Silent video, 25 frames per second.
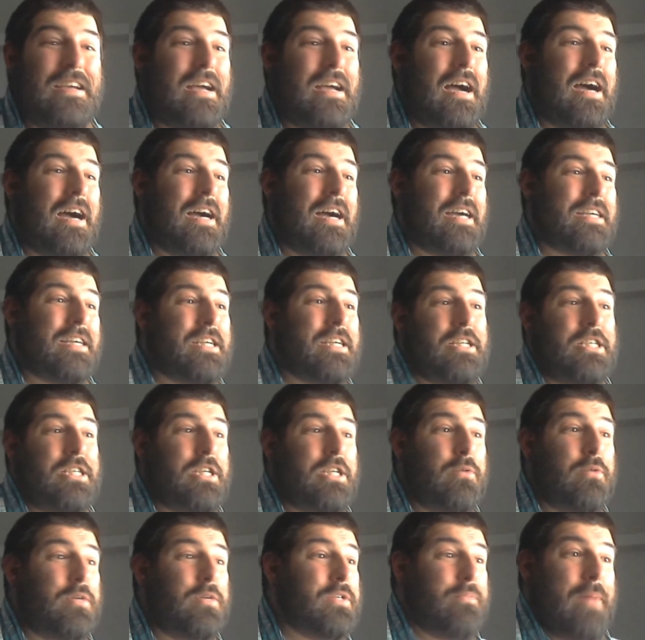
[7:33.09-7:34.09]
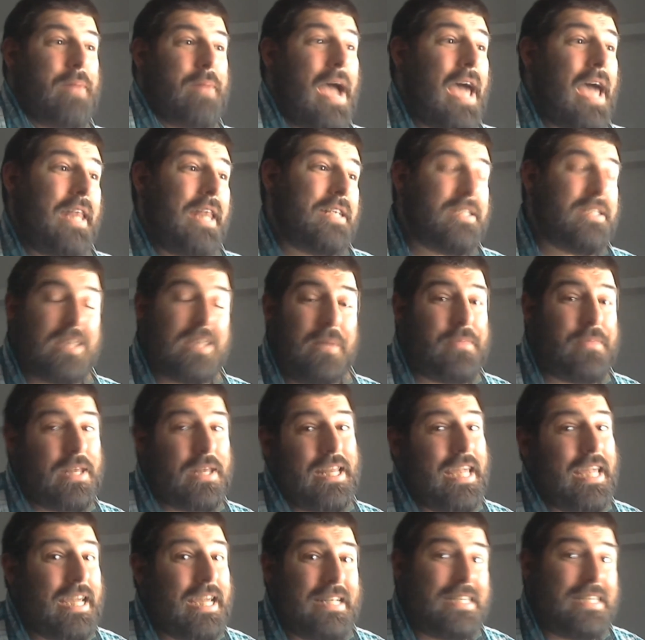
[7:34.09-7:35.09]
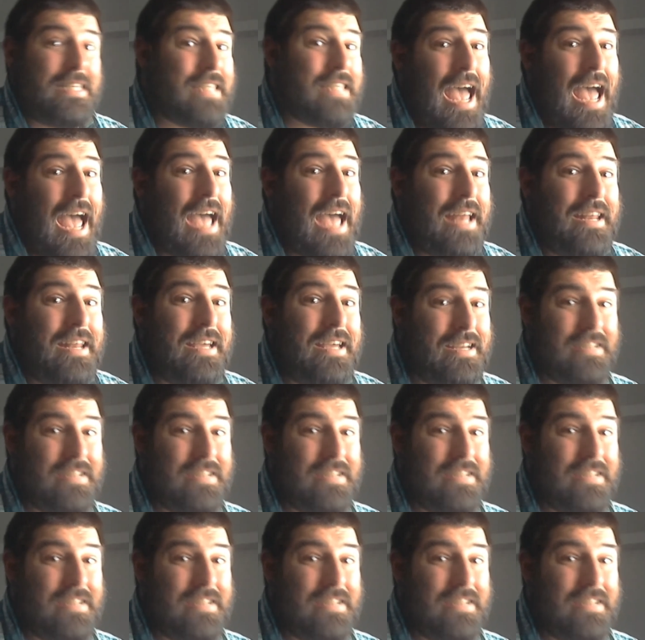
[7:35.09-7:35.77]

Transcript: Because uh, she was mad at something he had said.